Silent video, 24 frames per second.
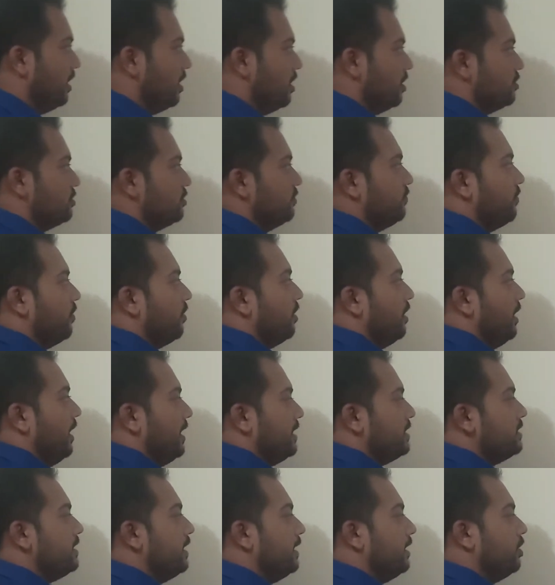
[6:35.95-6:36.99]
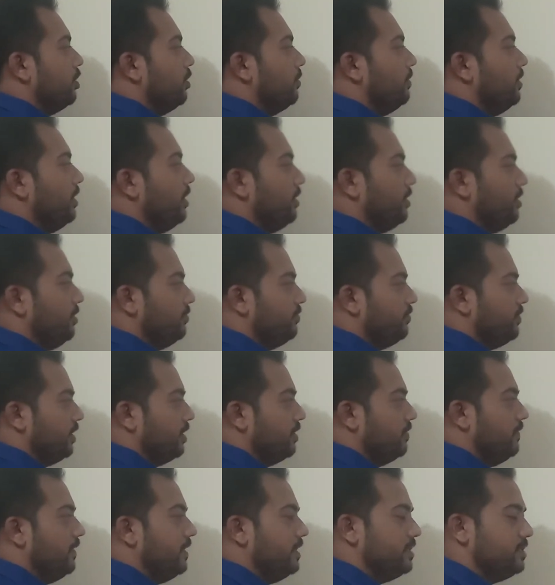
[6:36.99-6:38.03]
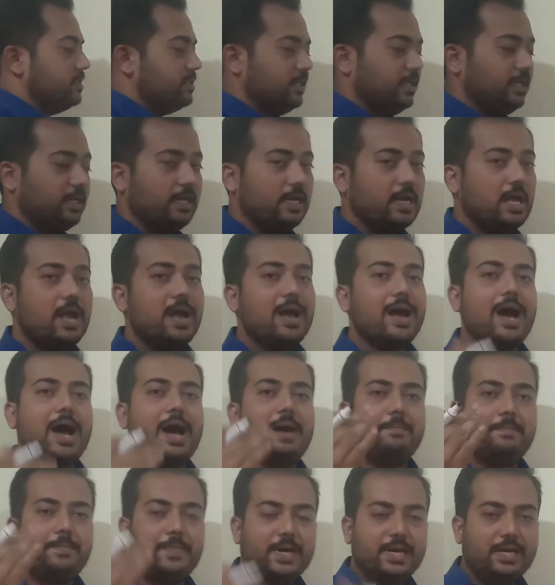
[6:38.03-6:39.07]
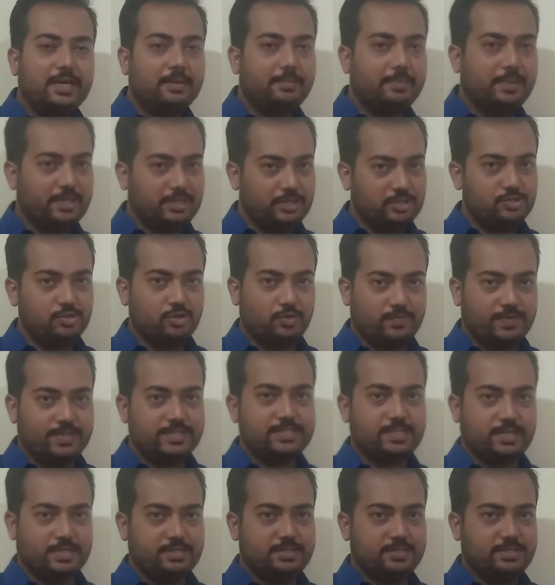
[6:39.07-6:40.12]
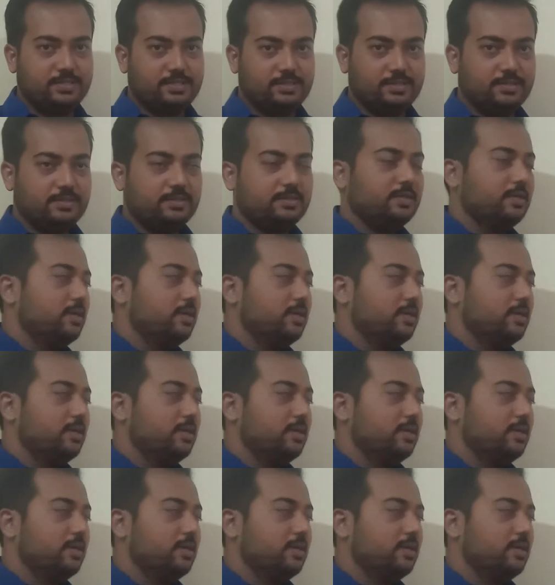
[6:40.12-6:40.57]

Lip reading: So for less than cumulative frequency, upper limit is always considered.